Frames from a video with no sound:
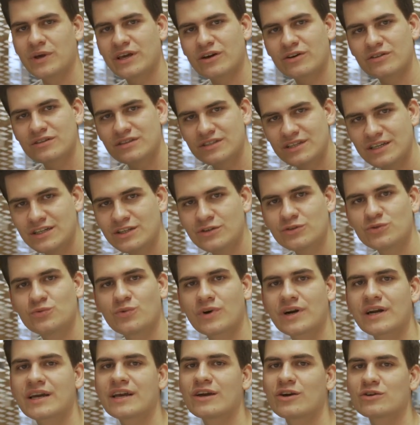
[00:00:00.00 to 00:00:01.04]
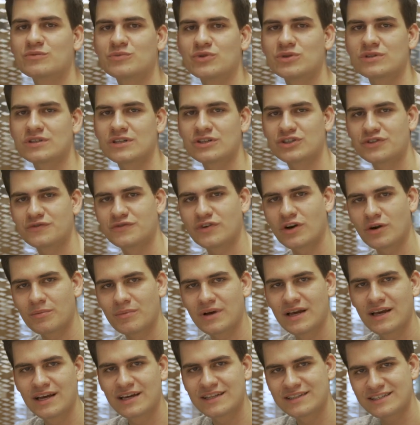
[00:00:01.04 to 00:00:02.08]
Continued working on Musi.sh
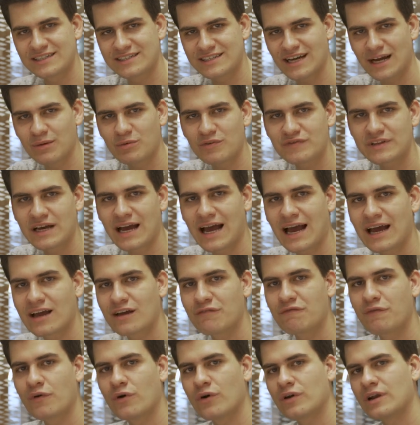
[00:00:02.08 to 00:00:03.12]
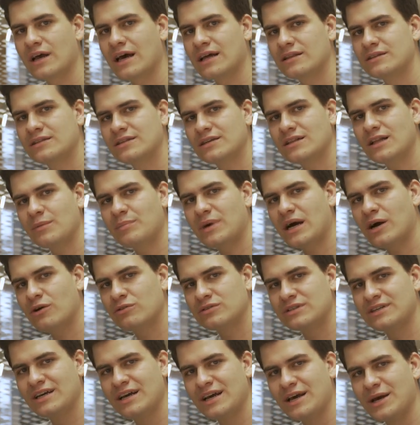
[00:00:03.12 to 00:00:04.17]
from the time of the hackathon until
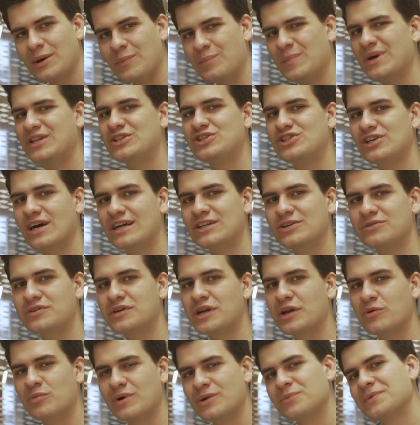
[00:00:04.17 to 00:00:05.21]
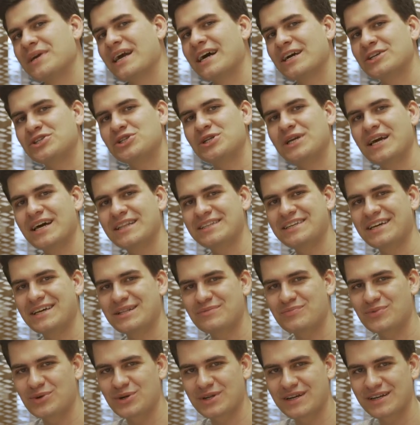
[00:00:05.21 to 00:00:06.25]
about mid-January when we actually had the
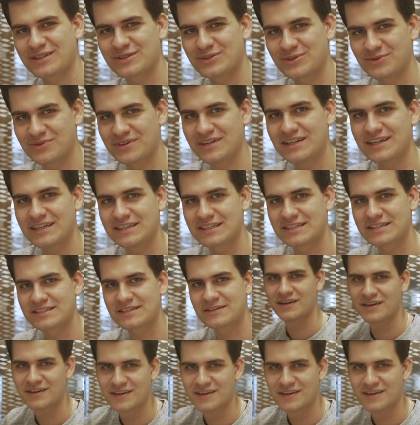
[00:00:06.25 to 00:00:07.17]
end product to release.